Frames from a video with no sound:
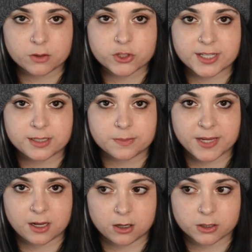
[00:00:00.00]
though she had to
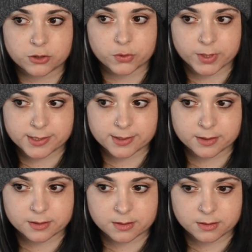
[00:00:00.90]
make hard
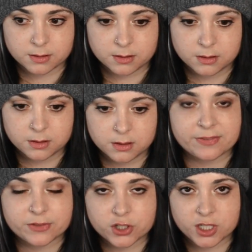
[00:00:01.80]
choices,
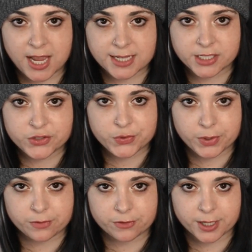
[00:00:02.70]
if she had to do it
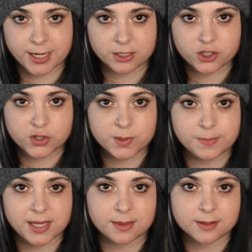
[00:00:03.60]
over again, she would
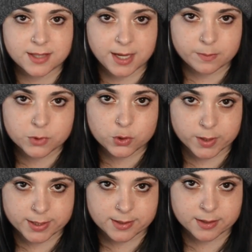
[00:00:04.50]
make the same
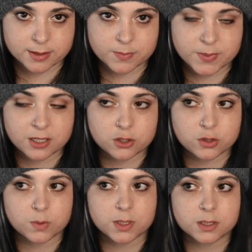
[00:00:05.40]
choices because
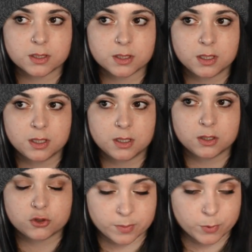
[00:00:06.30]
she was
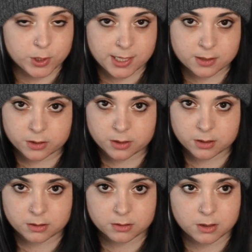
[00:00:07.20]
trying to protect
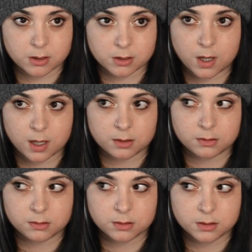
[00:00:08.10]
her squad.
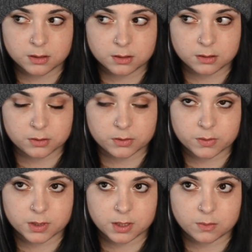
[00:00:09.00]
I don't know
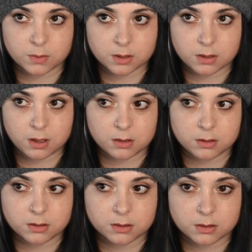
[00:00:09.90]
what they were called.